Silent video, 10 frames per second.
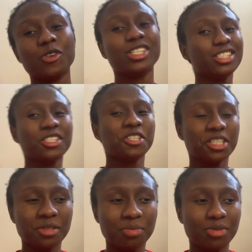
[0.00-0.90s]
or is it
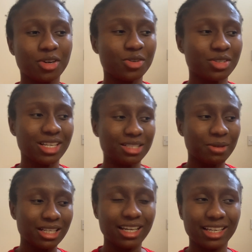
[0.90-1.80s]
cheap because i
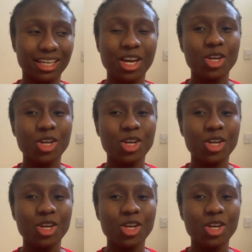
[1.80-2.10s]
spent like